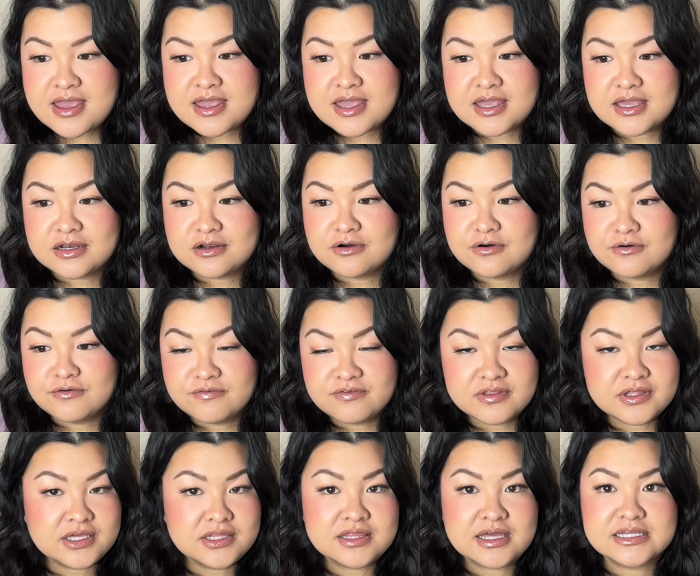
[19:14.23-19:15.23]
and
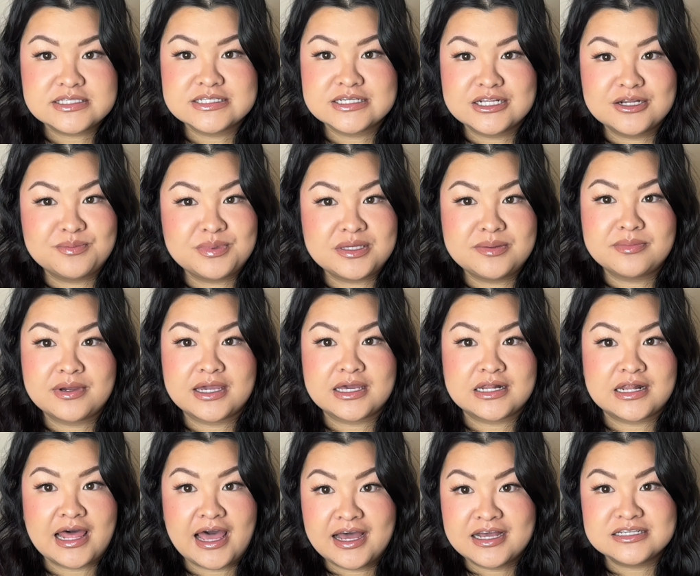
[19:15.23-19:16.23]
hopefully that's gonna be my
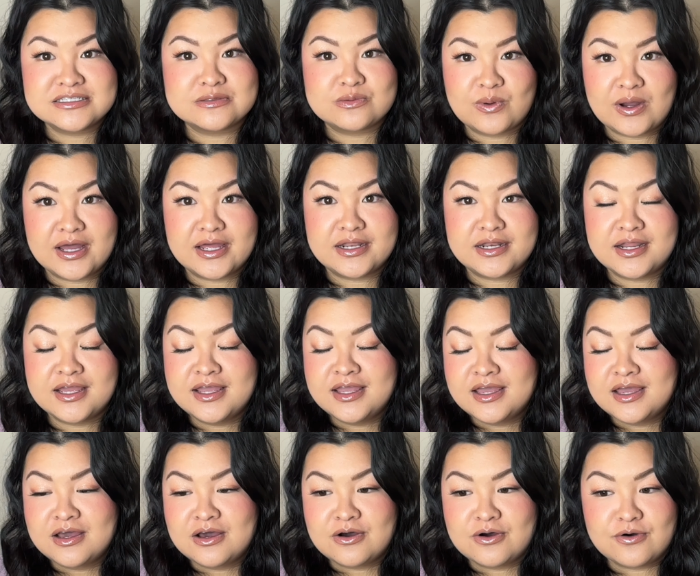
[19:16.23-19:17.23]
last one.
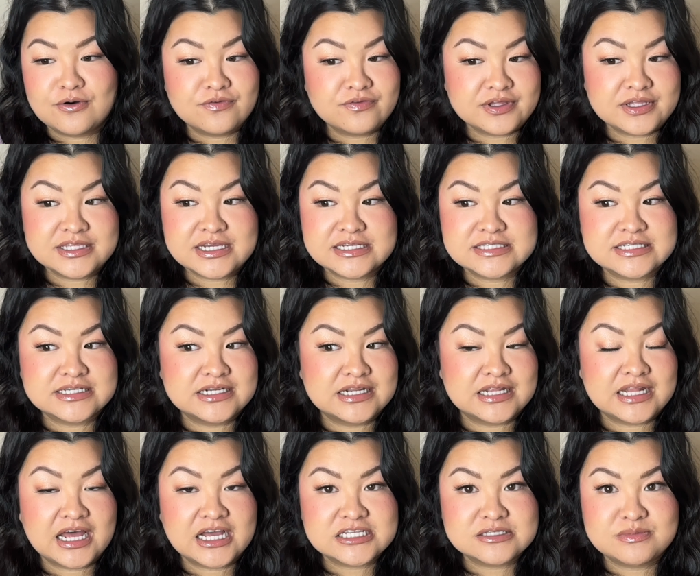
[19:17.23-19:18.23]
Hopefully that's gonna
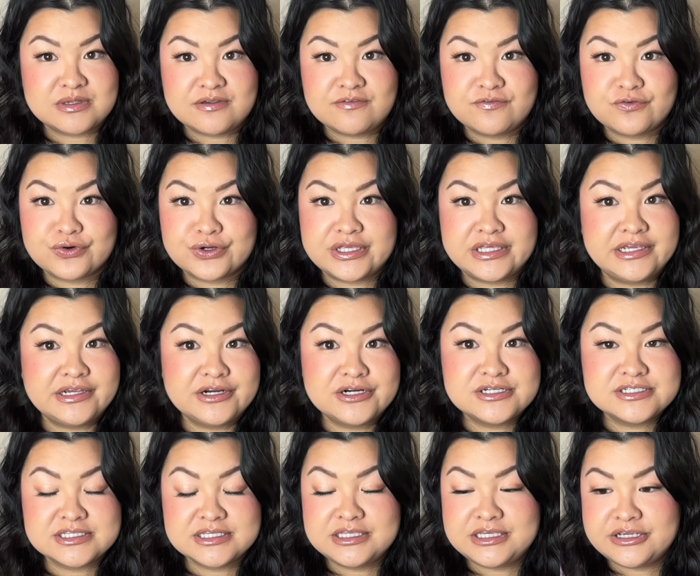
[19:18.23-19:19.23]
last me for
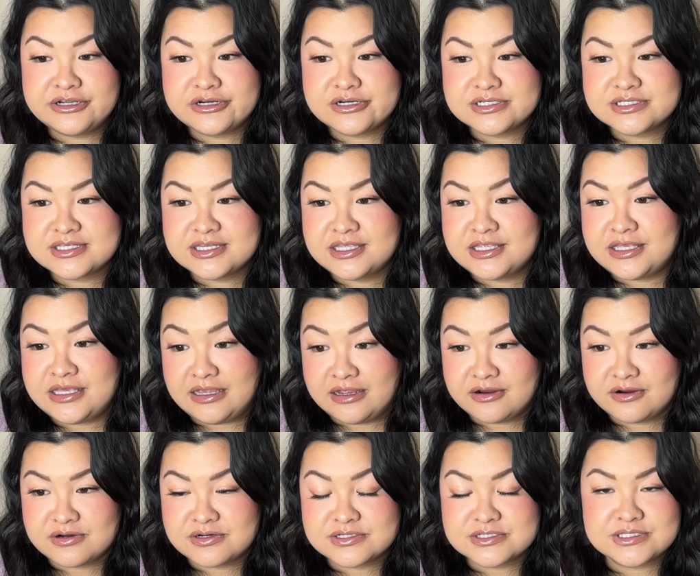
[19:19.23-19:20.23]
years and years and
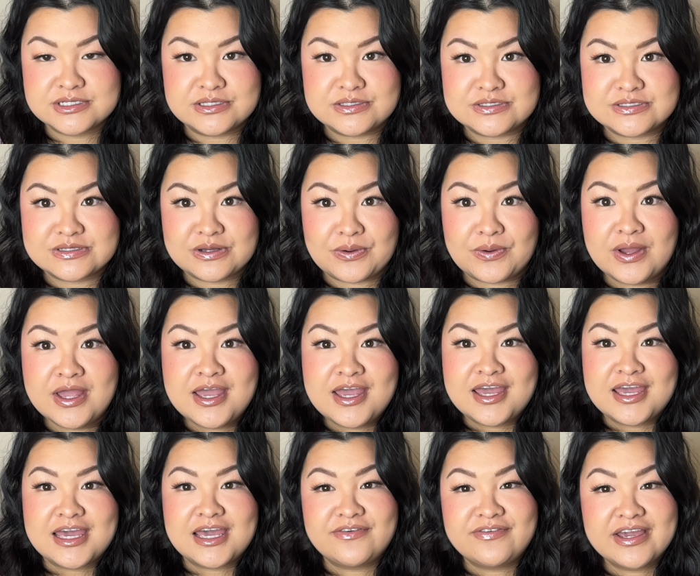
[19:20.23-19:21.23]
years. And so
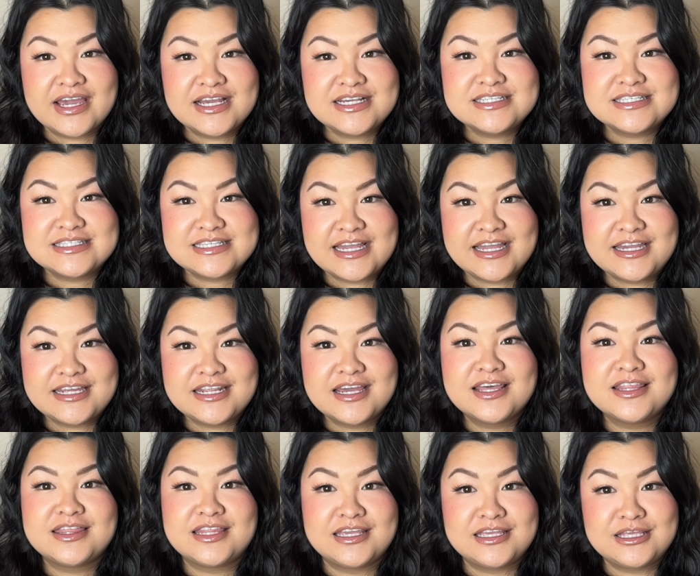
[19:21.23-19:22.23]
if you guys stayed,
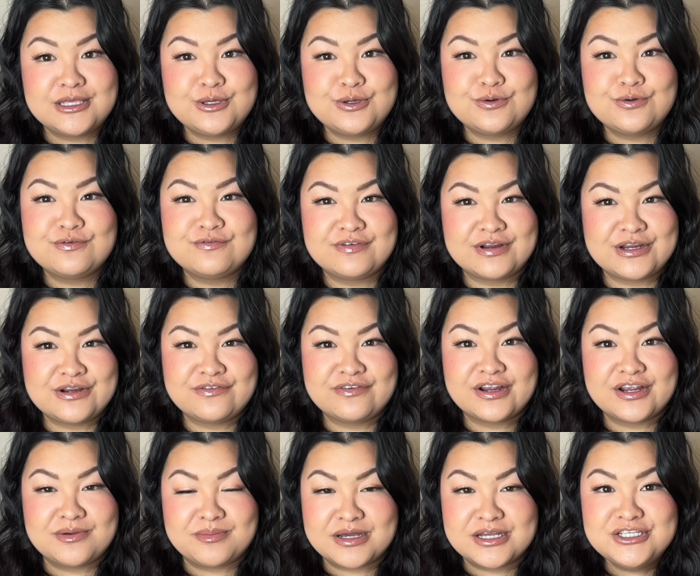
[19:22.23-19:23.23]
thank you very,
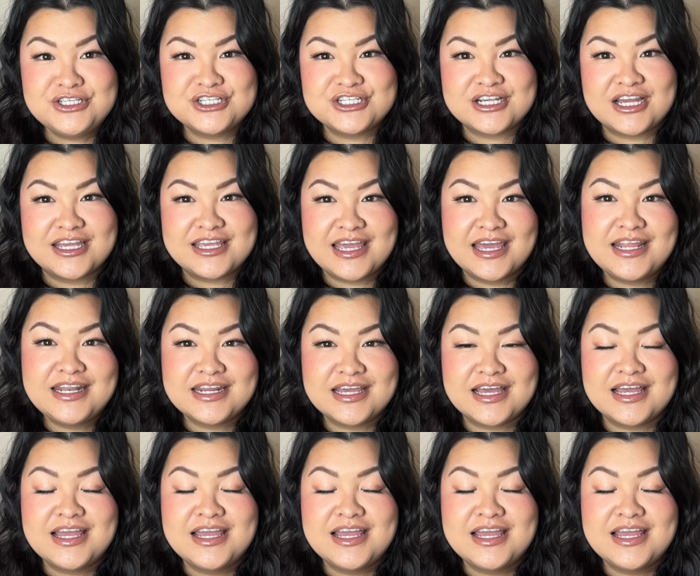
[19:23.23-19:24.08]
very much. Again,